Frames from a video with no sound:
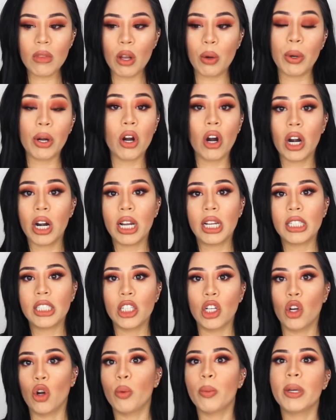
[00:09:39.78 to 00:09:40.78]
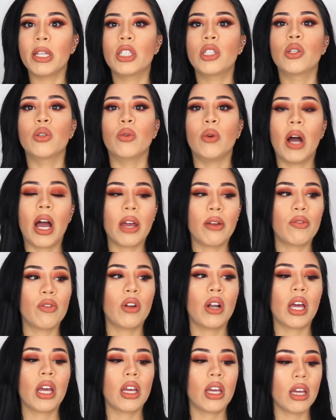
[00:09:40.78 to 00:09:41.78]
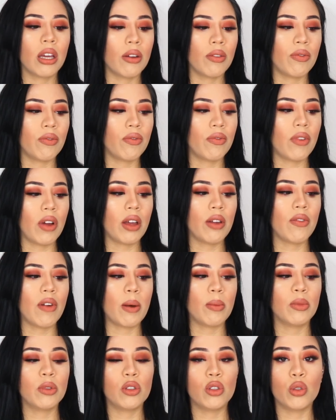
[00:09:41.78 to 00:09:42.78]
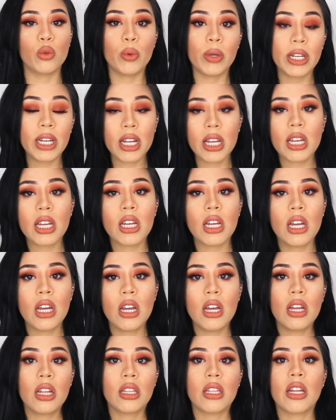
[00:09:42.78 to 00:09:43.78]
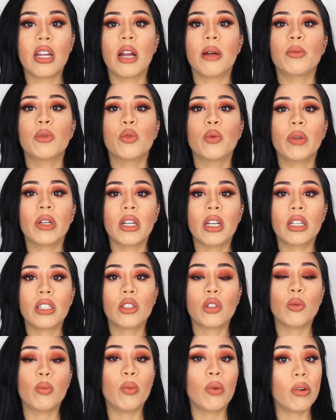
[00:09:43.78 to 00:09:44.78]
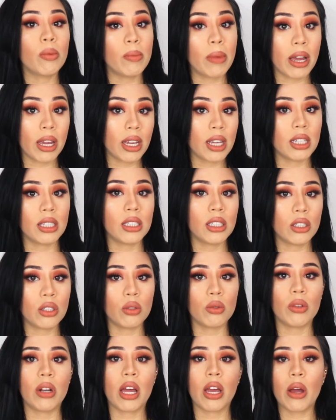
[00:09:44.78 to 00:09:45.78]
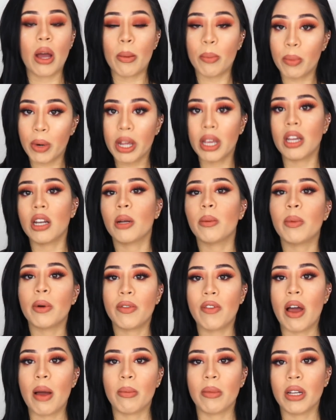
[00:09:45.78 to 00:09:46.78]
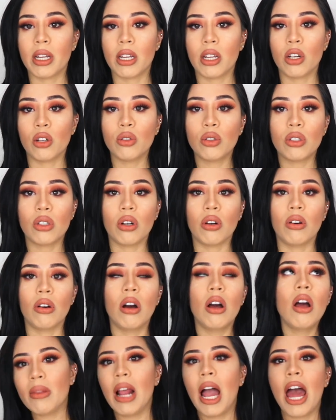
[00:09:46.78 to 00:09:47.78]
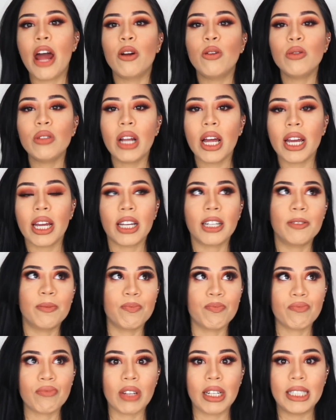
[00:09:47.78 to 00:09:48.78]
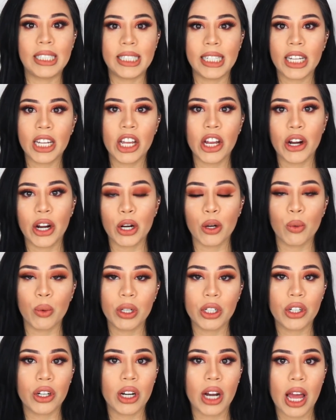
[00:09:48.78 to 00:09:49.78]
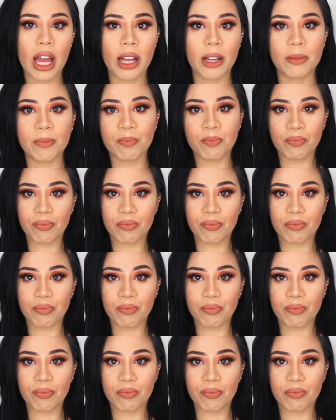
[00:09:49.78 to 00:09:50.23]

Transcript: regardless, you know, me too, I feel like if I'm doing it, then I'm doing it to my kids too. Like, I'm breaking up a family, you know? So I don't, like, sit here and wonder, like,